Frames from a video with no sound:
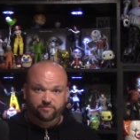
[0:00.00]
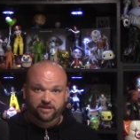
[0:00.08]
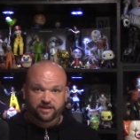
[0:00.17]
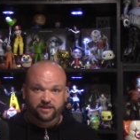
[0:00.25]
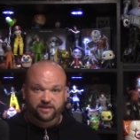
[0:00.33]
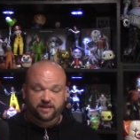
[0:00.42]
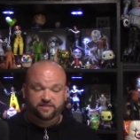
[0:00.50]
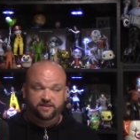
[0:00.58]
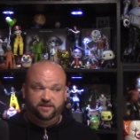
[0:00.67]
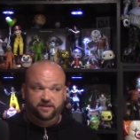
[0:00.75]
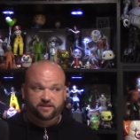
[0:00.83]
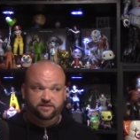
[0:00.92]
I mean, I get
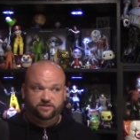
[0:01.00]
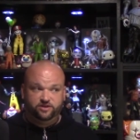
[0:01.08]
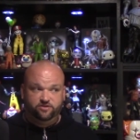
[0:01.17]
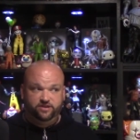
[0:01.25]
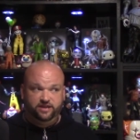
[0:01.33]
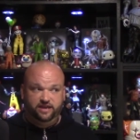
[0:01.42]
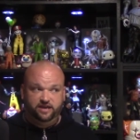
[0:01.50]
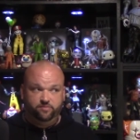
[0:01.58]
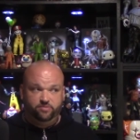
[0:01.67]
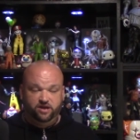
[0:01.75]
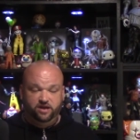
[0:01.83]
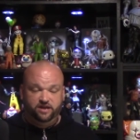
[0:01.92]
that he and Tony had a
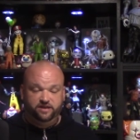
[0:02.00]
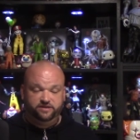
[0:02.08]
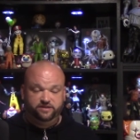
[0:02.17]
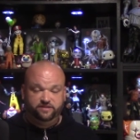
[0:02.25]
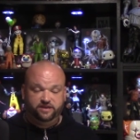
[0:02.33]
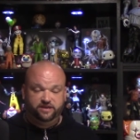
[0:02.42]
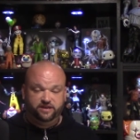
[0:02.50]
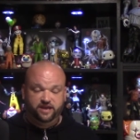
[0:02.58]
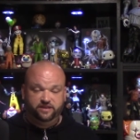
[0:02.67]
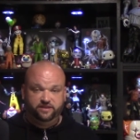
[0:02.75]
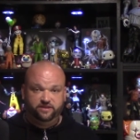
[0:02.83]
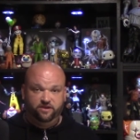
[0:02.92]
bond and they
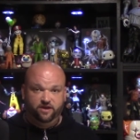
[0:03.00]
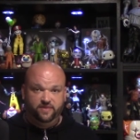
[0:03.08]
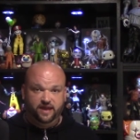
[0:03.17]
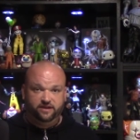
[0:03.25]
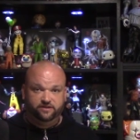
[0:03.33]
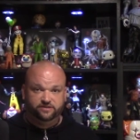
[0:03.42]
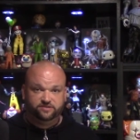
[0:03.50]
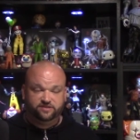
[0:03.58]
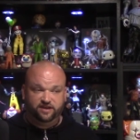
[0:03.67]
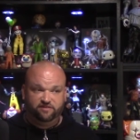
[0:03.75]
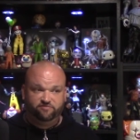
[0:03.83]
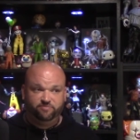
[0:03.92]
connected and all that good
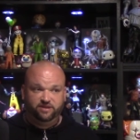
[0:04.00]
stuff,